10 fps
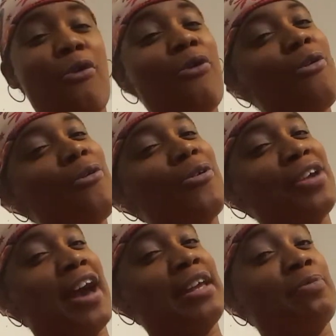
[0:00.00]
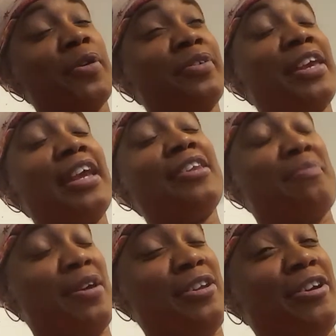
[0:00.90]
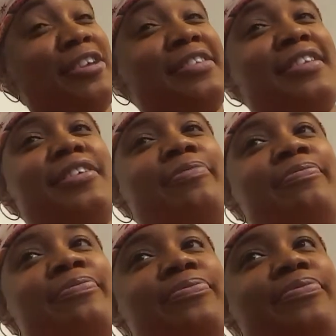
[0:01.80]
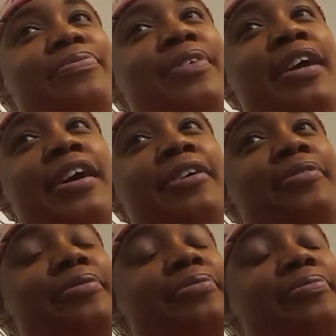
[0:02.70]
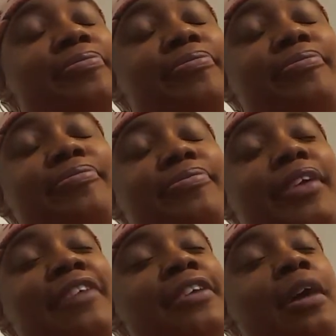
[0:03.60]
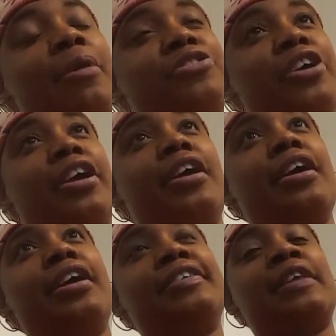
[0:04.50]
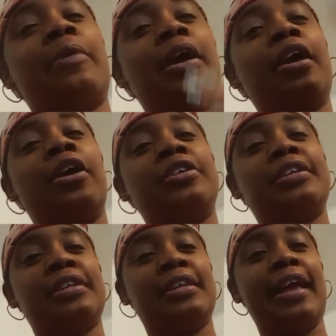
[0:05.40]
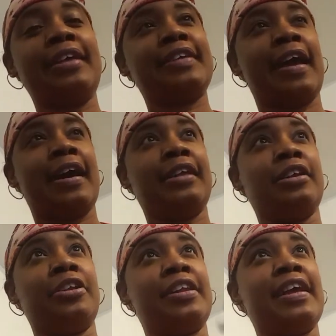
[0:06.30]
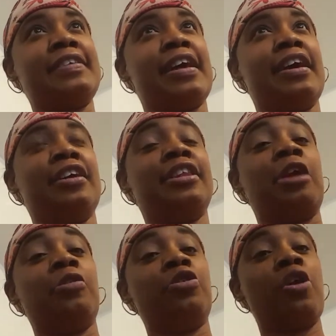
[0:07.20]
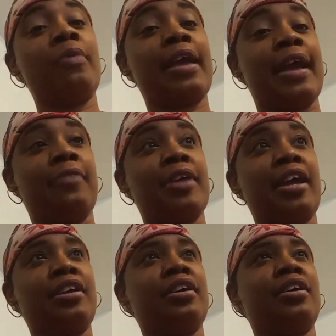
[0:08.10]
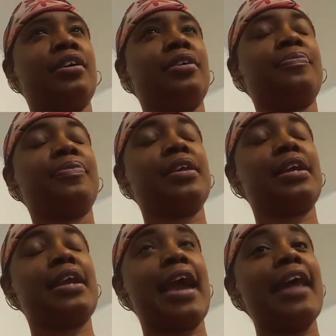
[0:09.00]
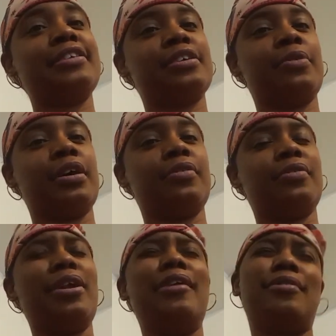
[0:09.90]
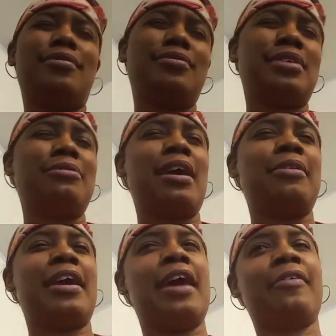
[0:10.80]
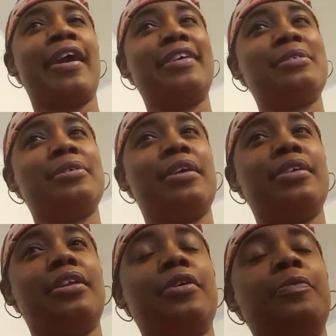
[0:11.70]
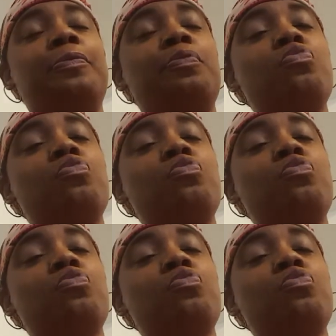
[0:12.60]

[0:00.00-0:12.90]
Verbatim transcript: Oh, yeah, this boy was getting on my nerves. Yeah. I was like, come on, Chuck. So we go to the next aisle. Now, the next aisle, they normally have like uh, cats or whatever. Well, sometimes they have cats, sometimes they don't.